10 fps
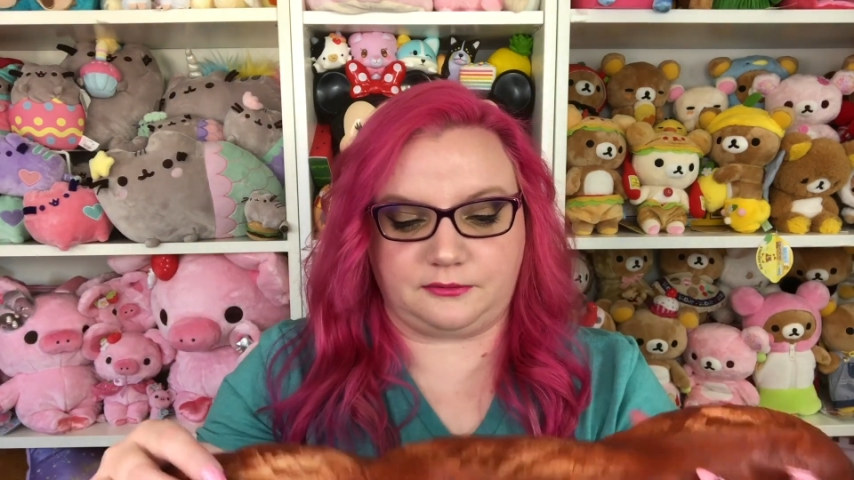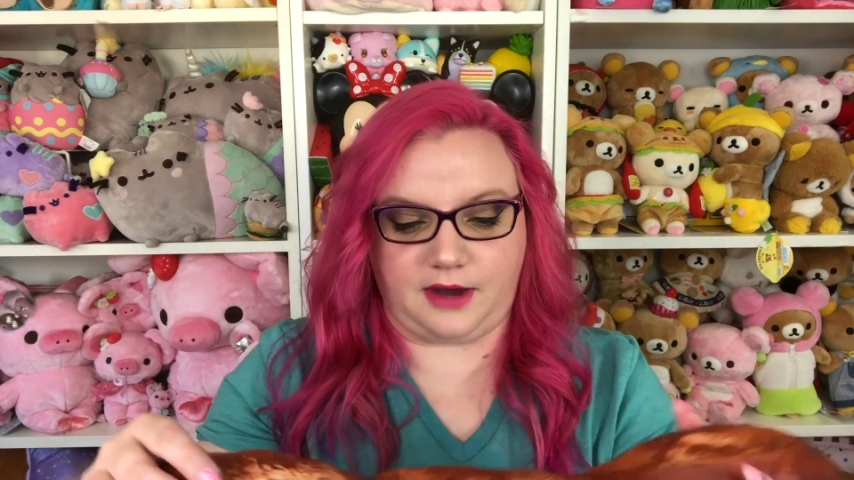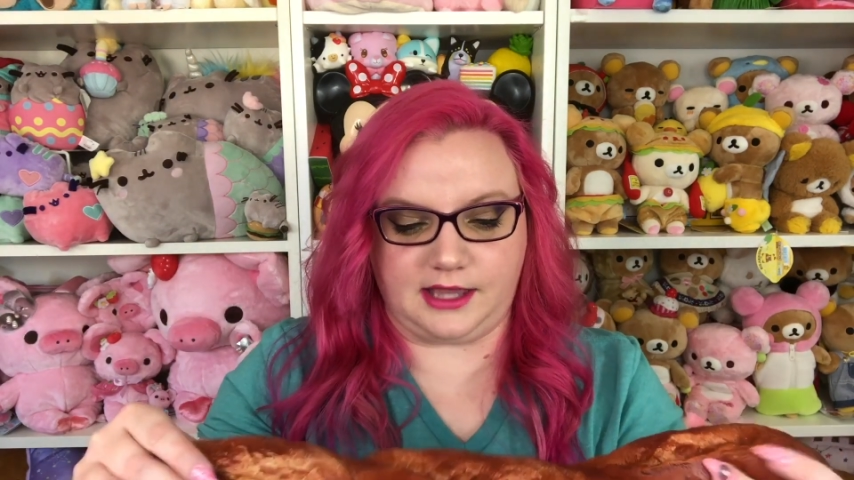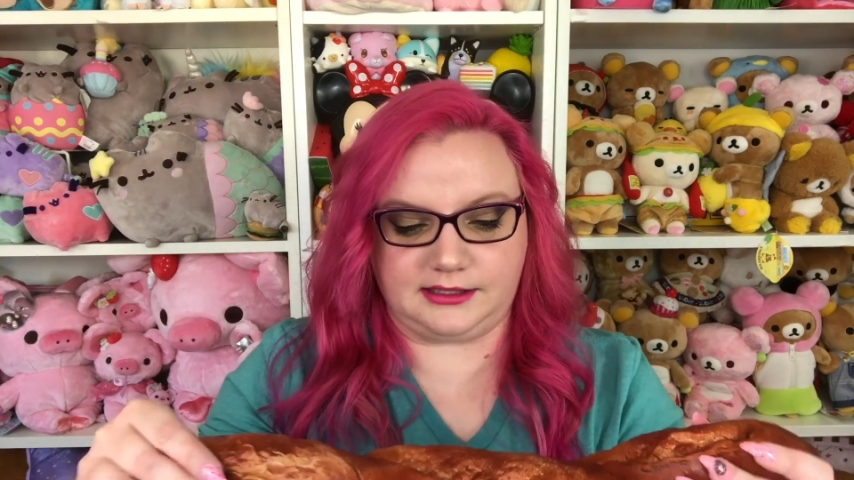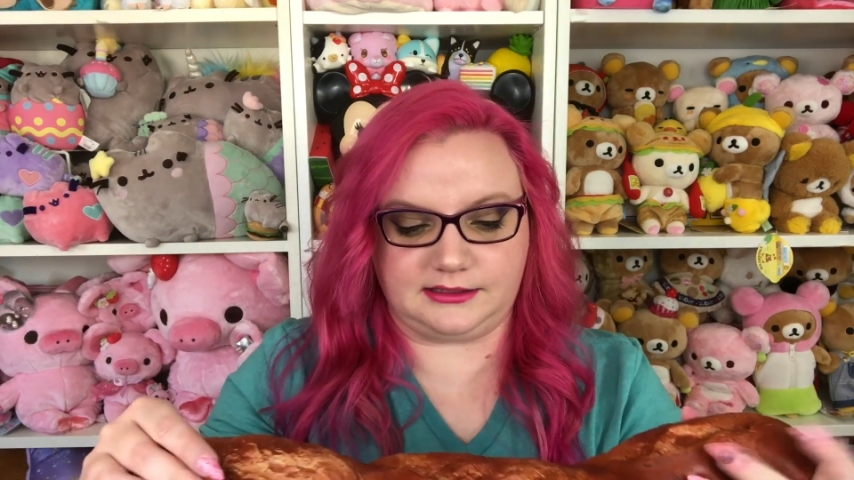
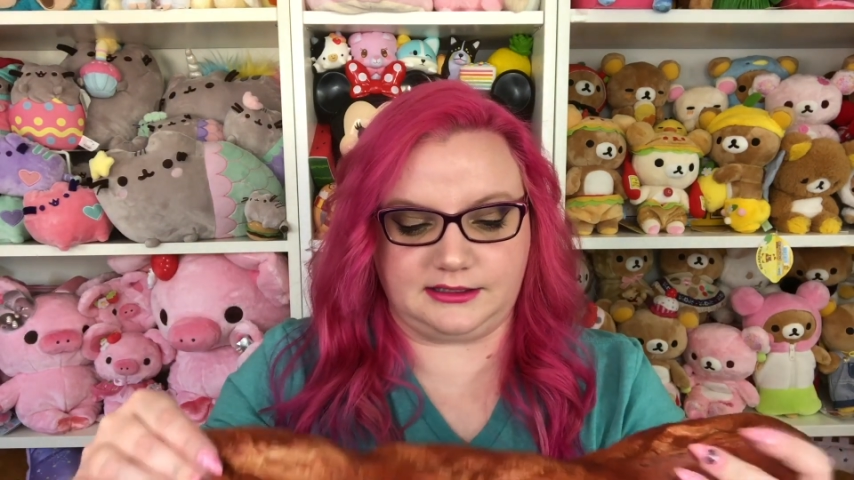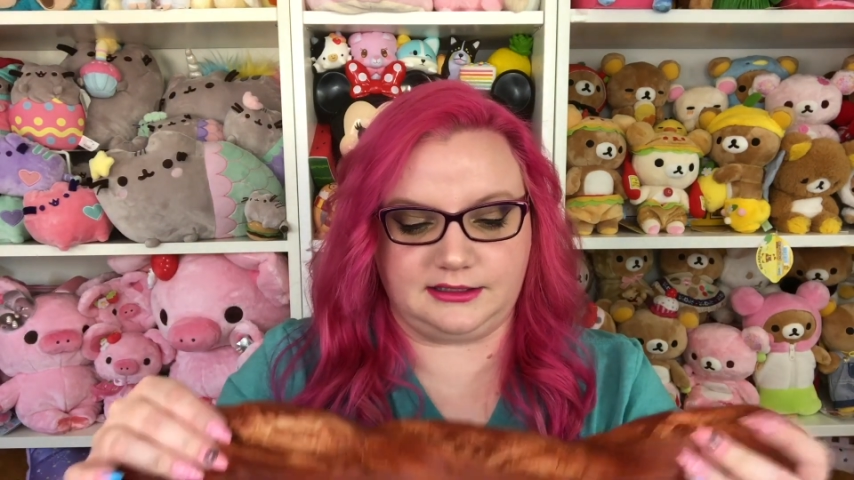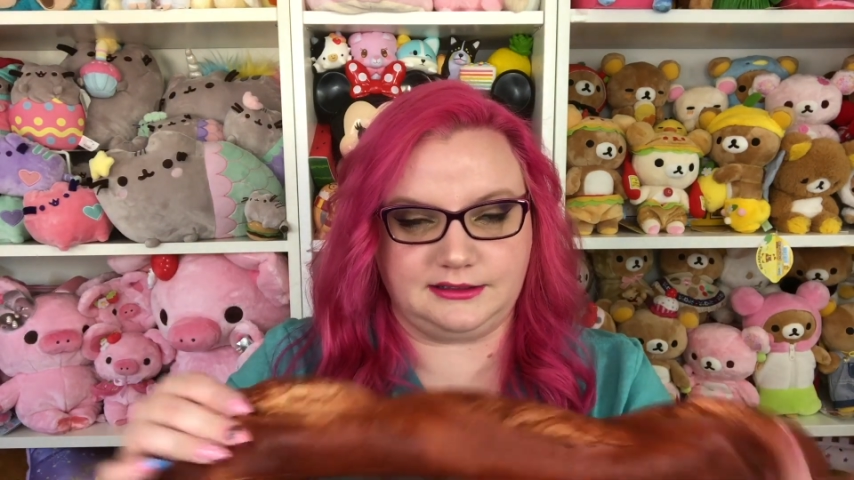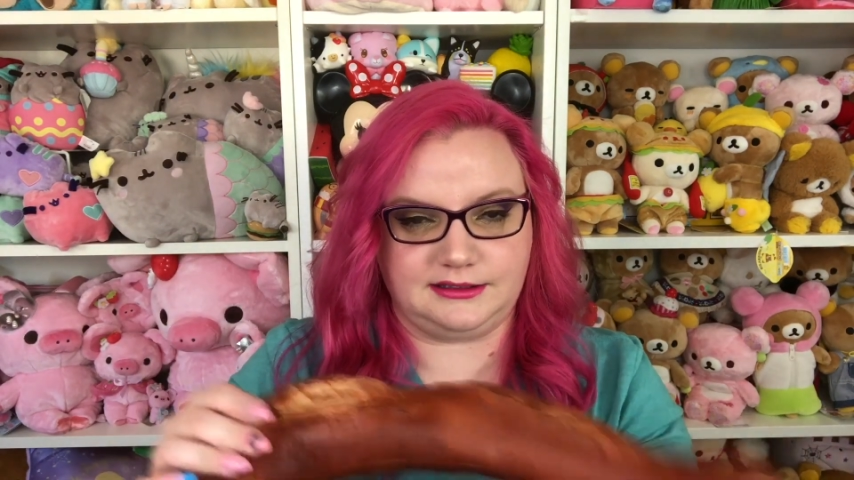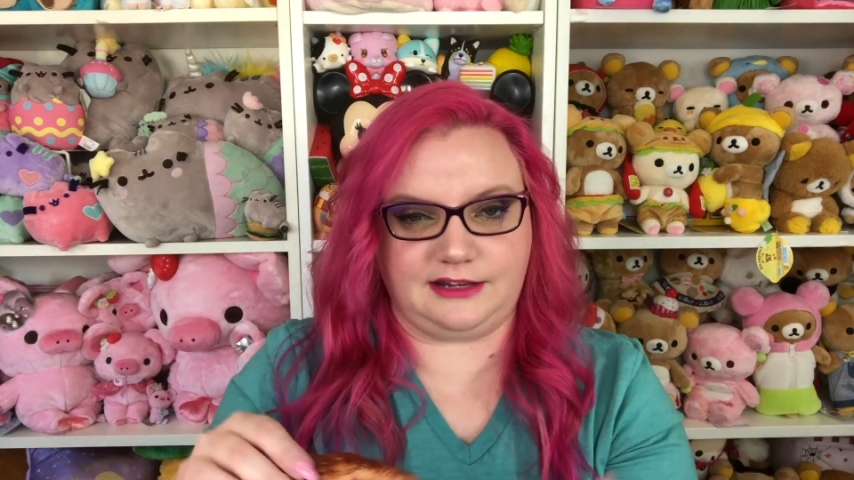rest
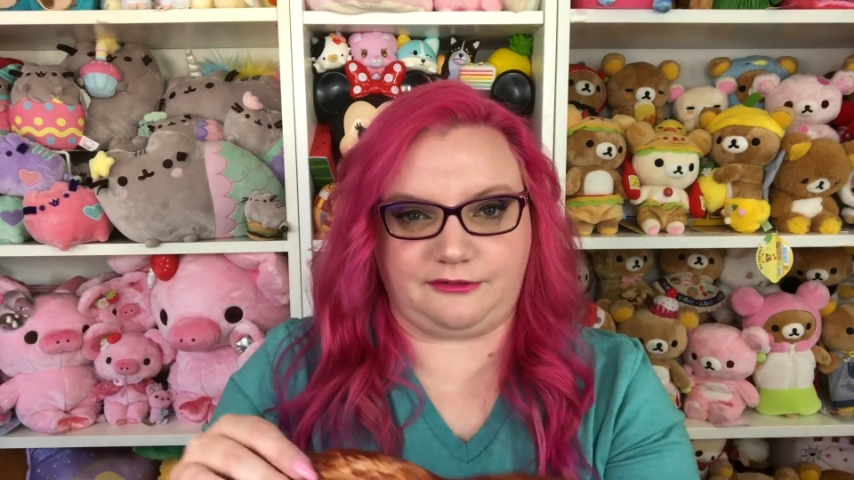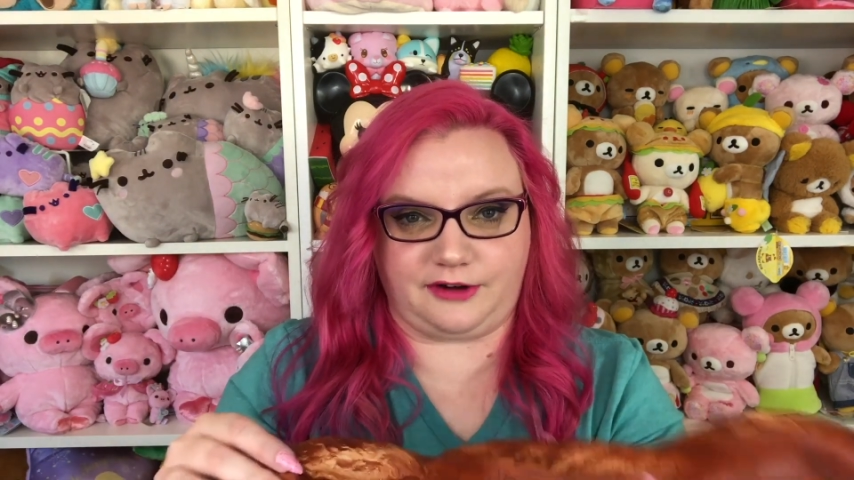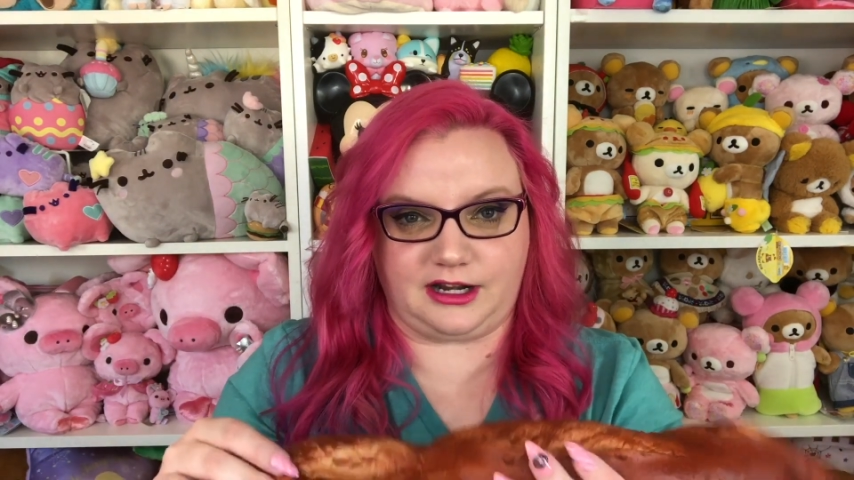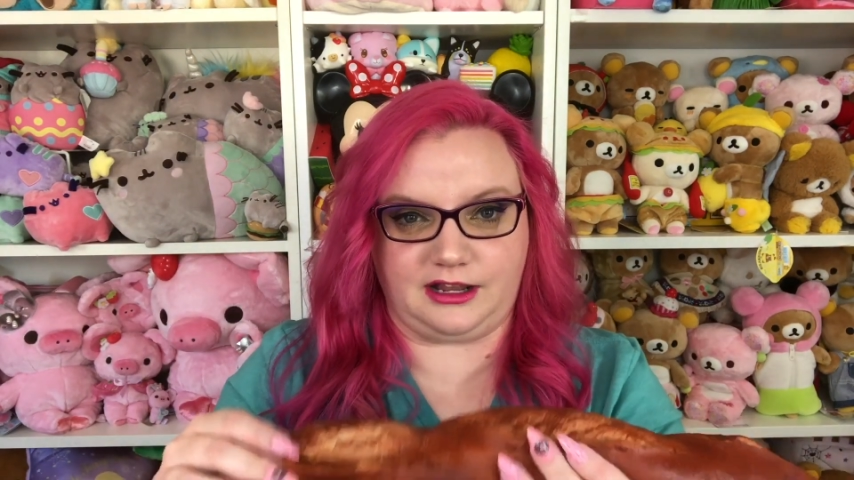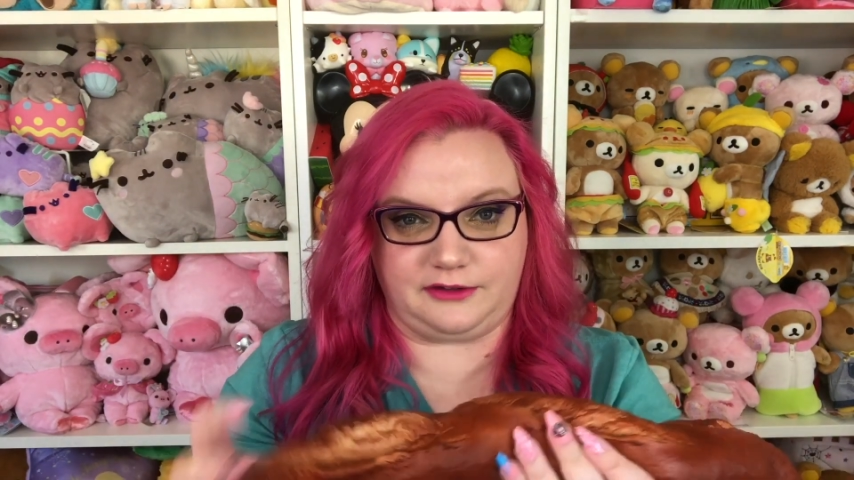in
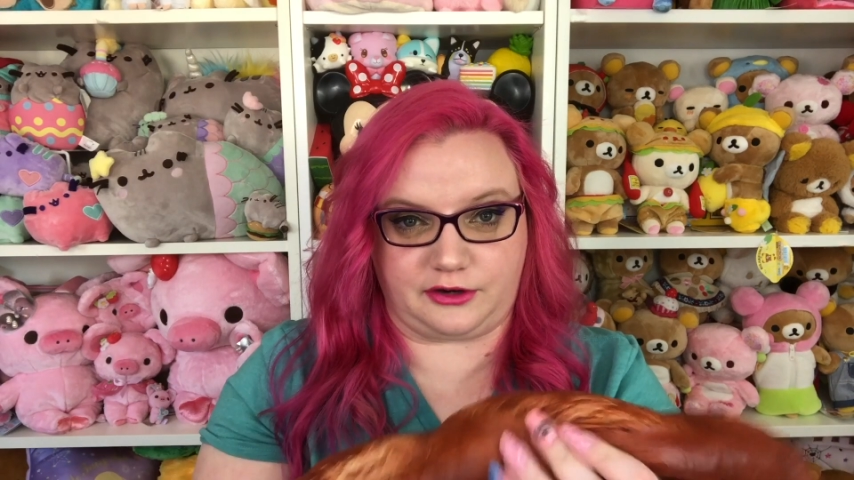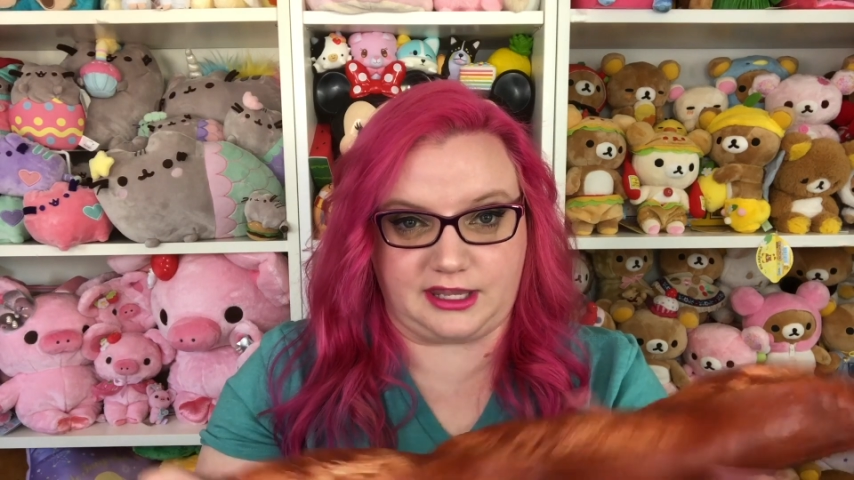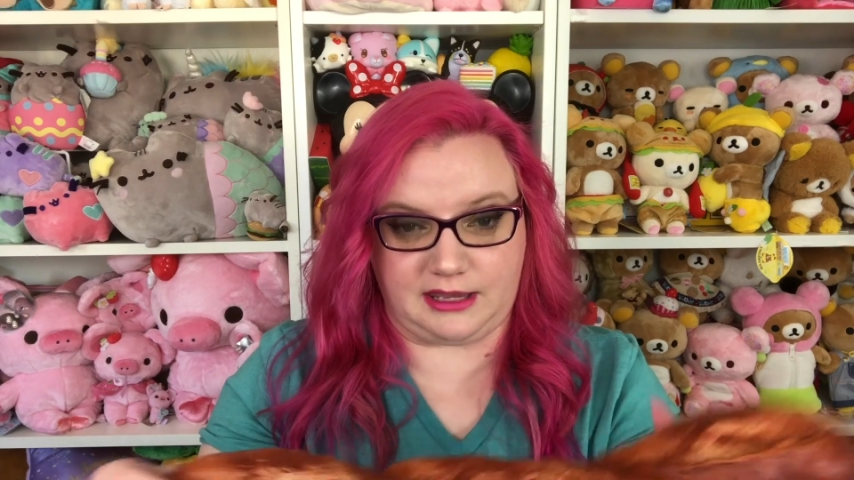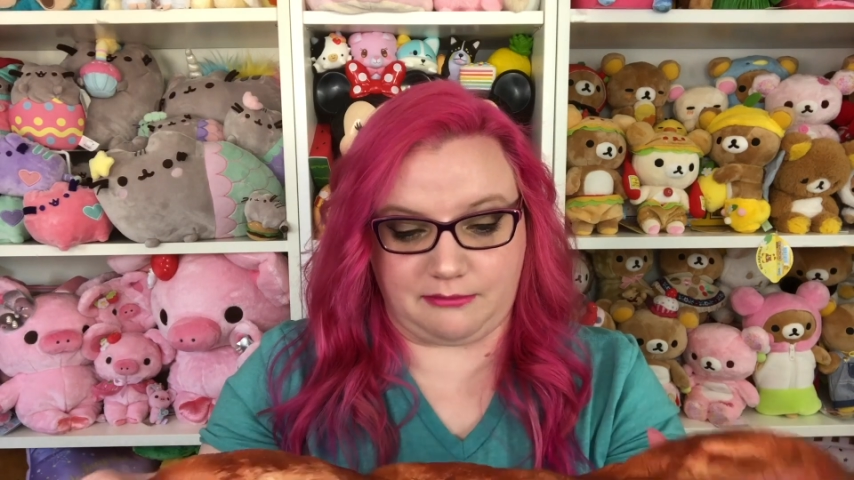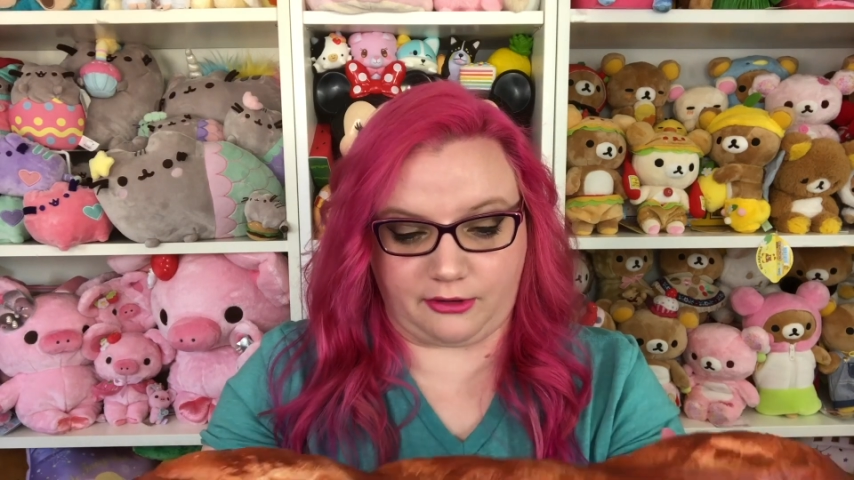front of your
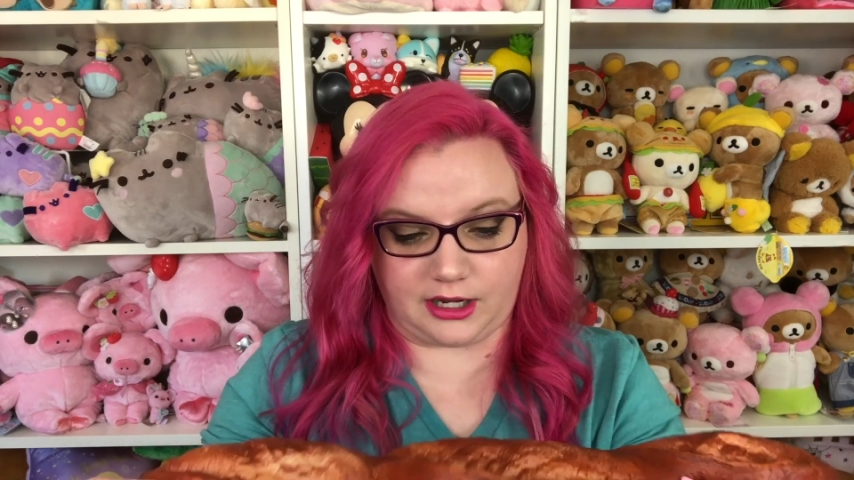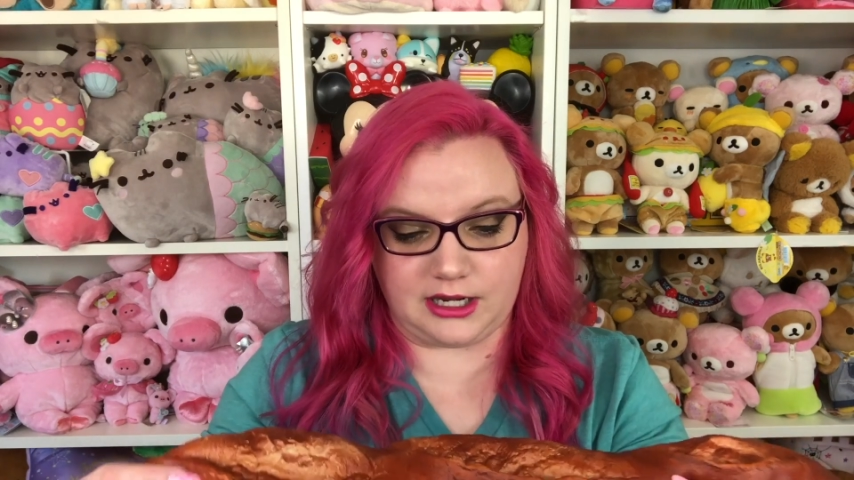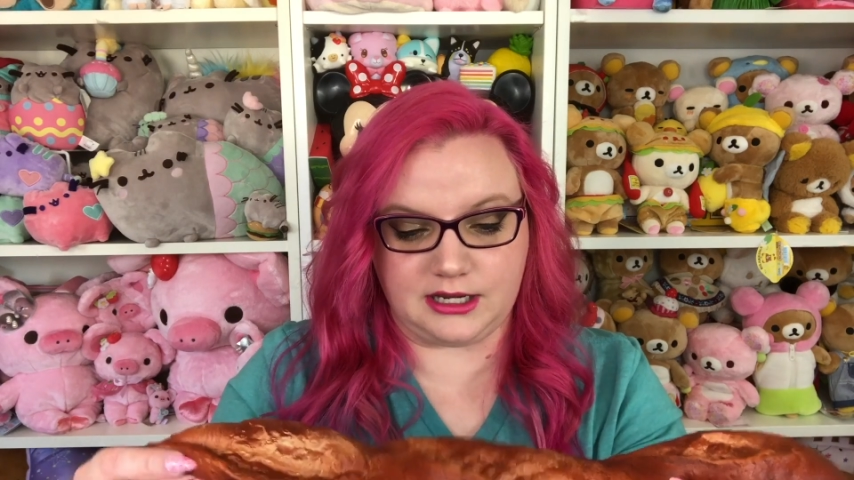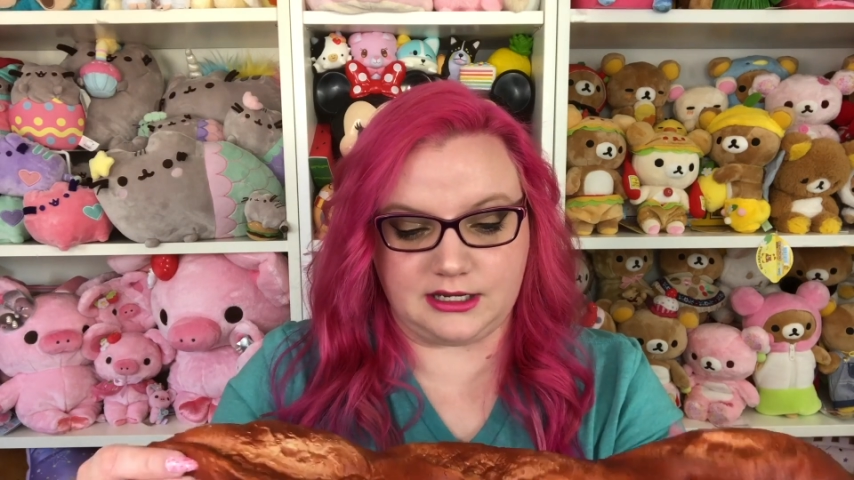keyboard.